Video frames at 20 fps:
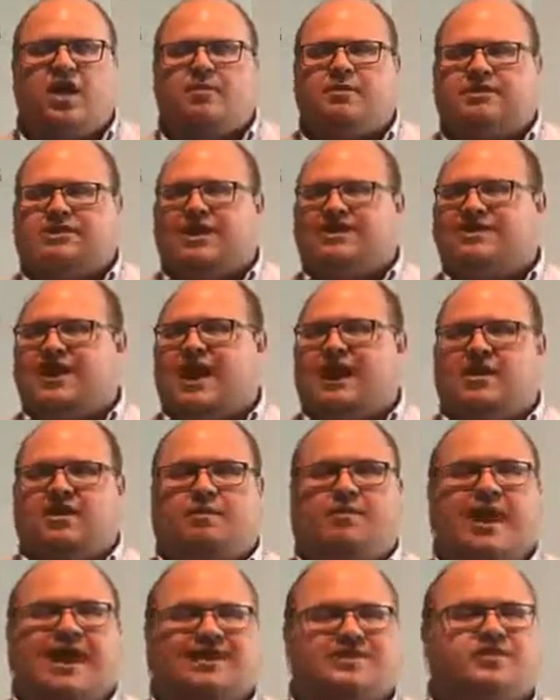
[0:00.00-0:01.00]
but then that
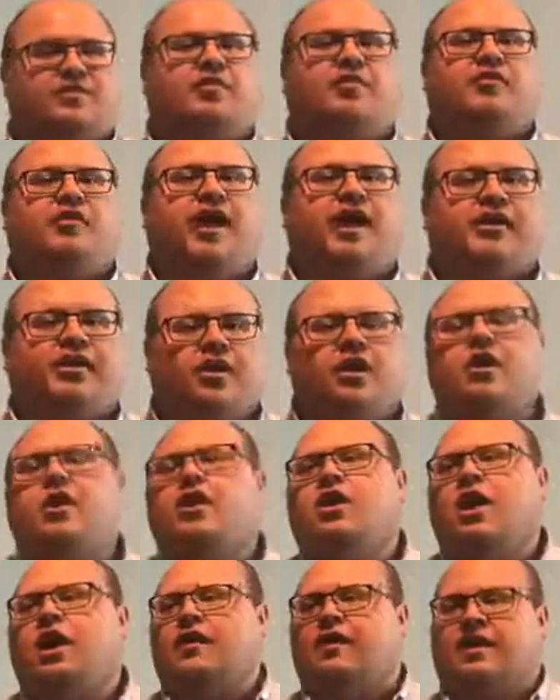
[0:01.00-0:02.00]
impacts the provider,
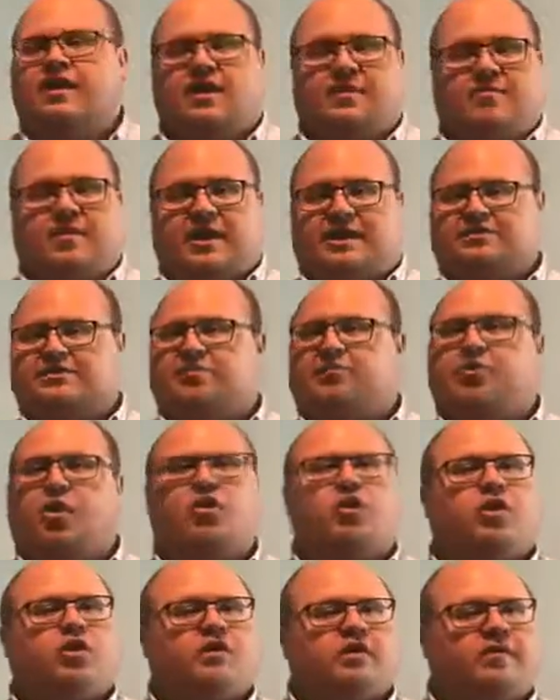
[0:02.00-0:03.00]
and then it impacts the
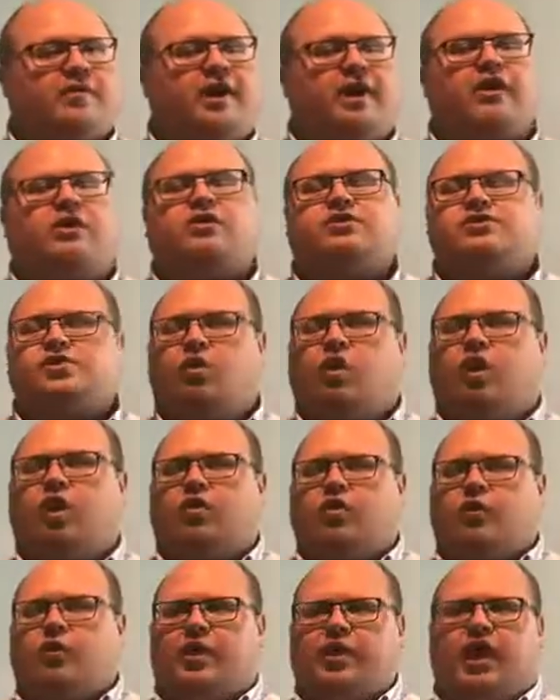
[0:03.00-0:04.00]
broker and the payer. So
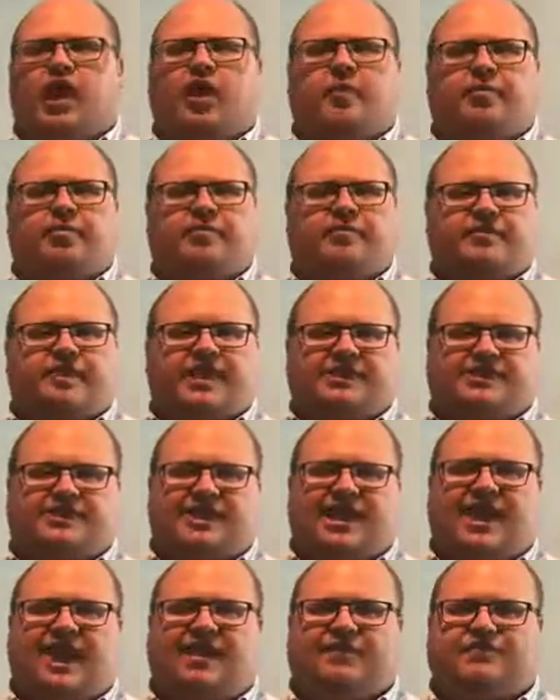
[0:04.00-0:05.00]
all the way up, that's going
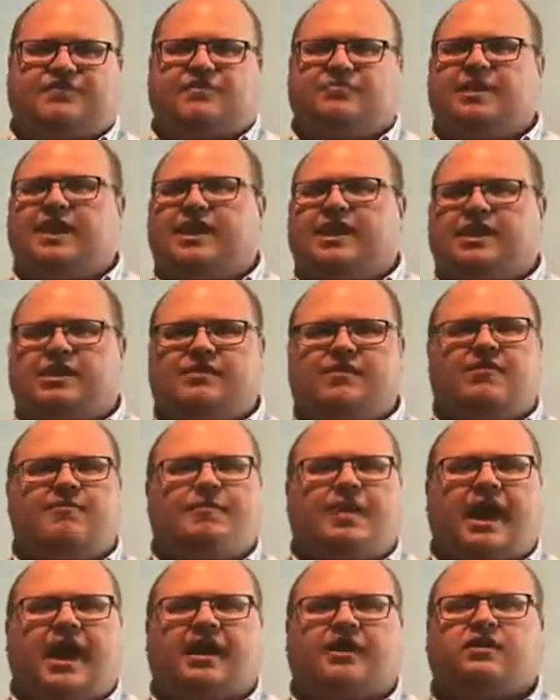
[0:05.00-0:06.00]
to have some negative
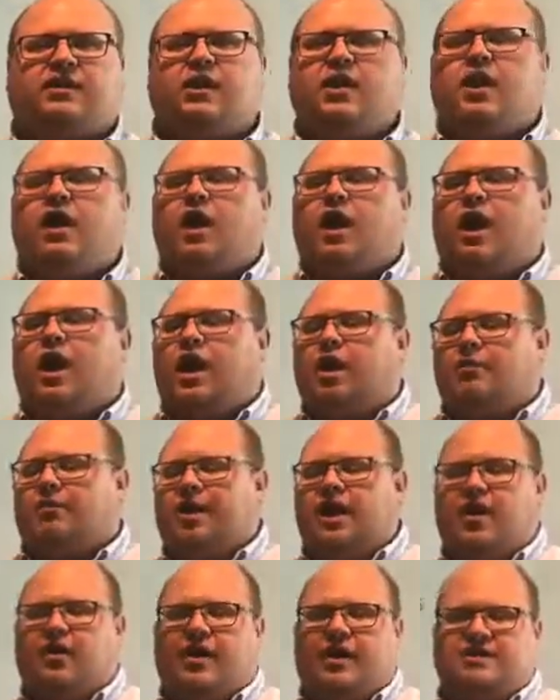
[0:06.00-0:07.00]
impact.
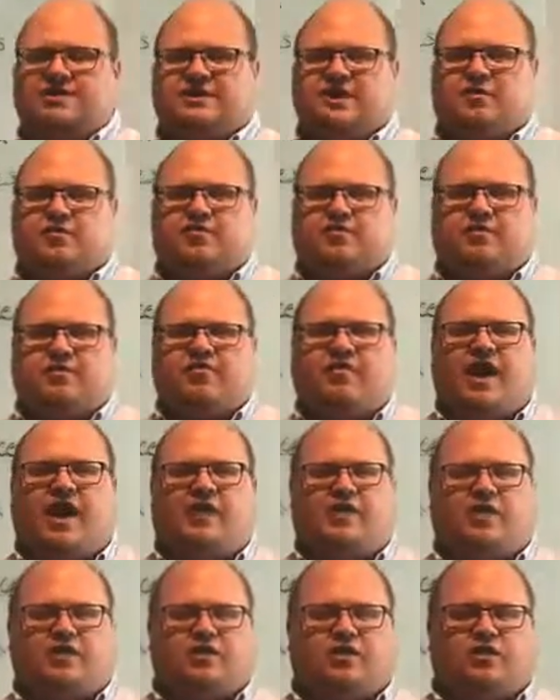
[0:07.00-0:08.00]
Now, as a
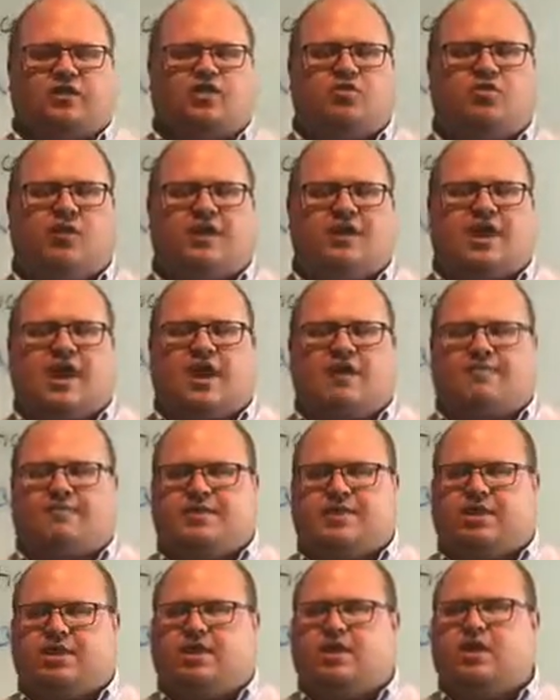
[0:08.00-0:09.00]
provider, you might not
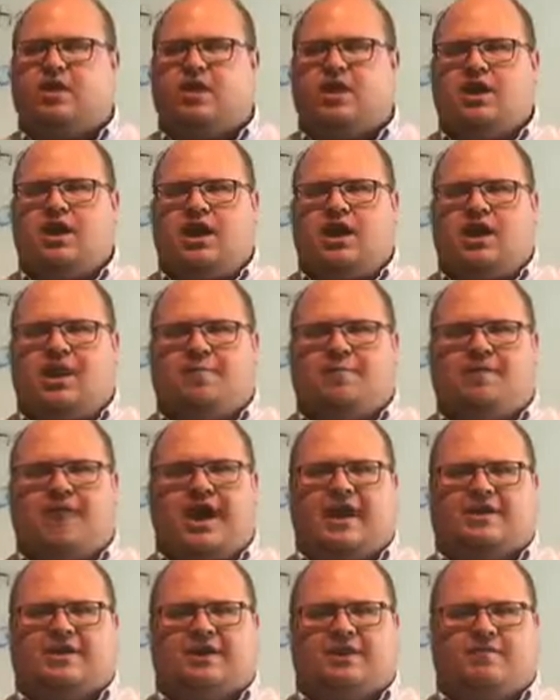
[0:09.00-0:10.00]
be
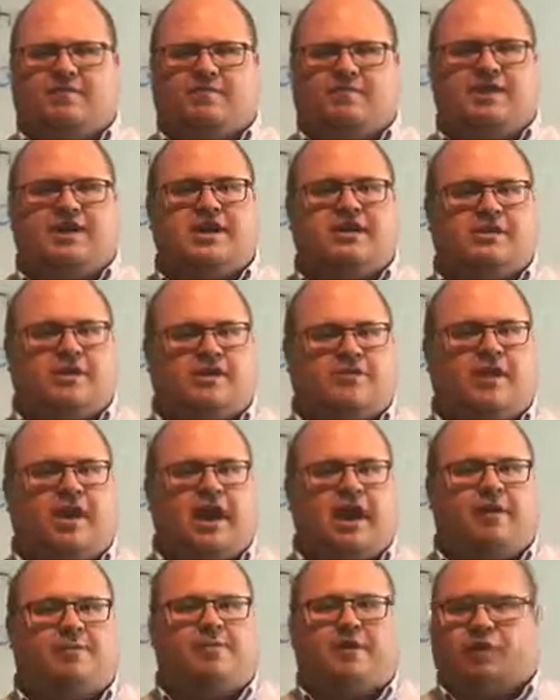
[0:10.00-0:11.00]
impacted immediately
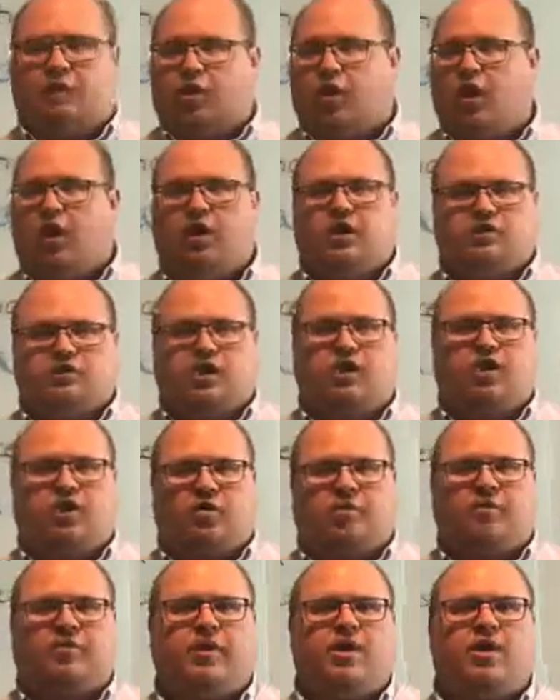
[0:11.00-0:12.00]
by it, but long
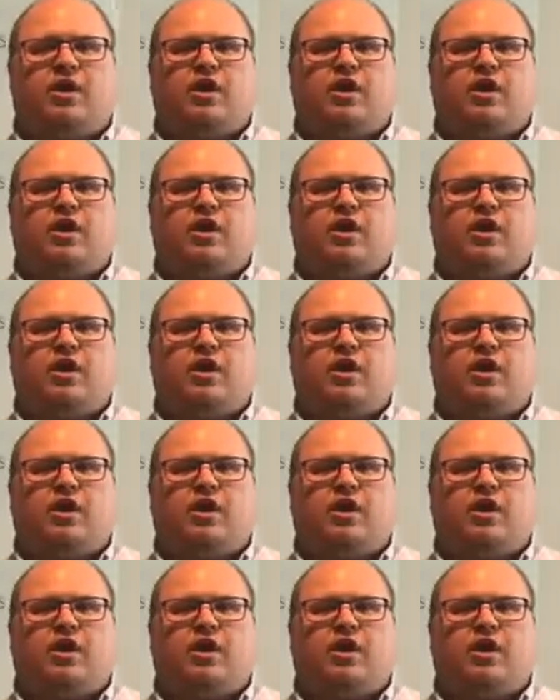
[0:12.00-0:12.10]
term,